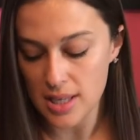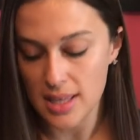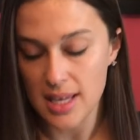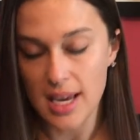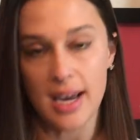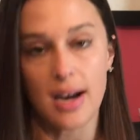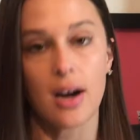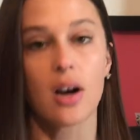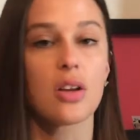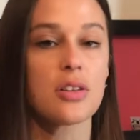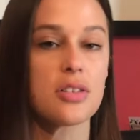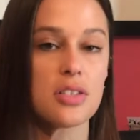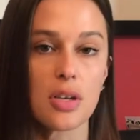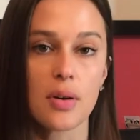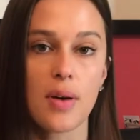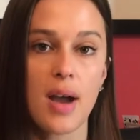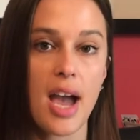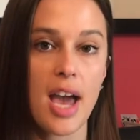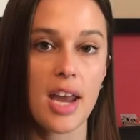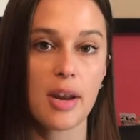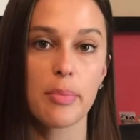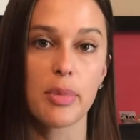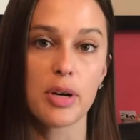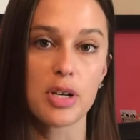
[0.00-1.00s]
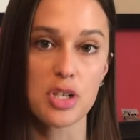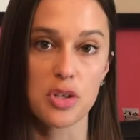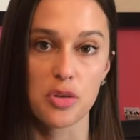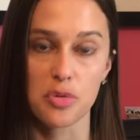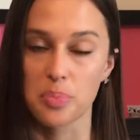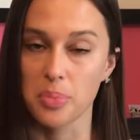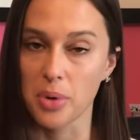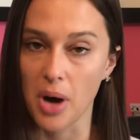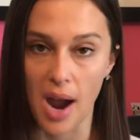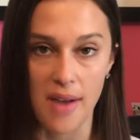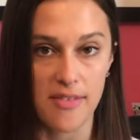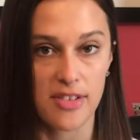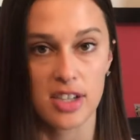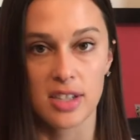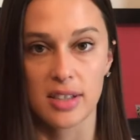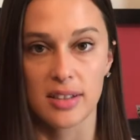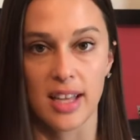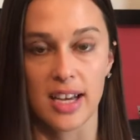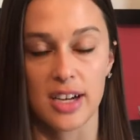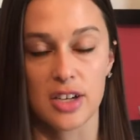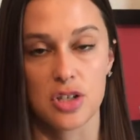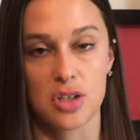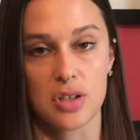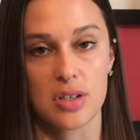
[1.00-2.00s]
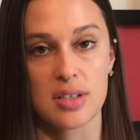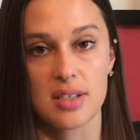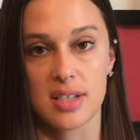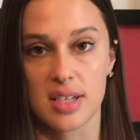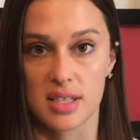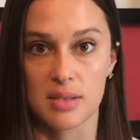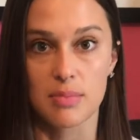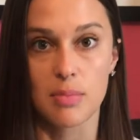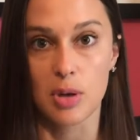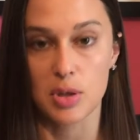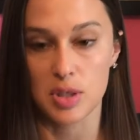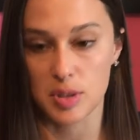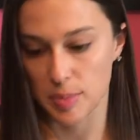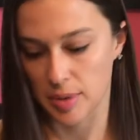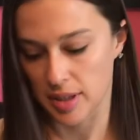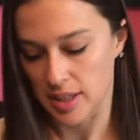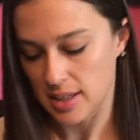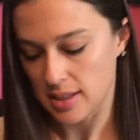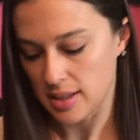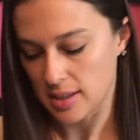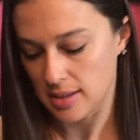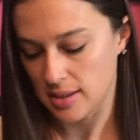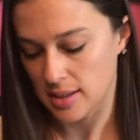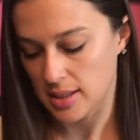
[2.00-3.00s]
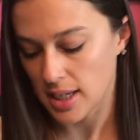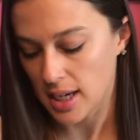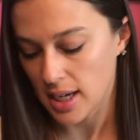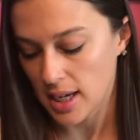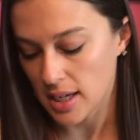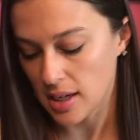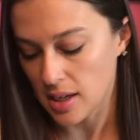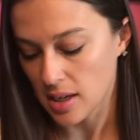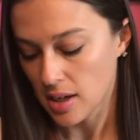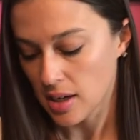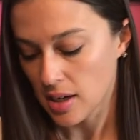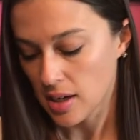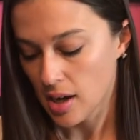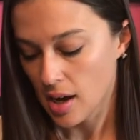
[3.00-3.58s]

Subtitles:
they also had a bunch of private collections, as most places did,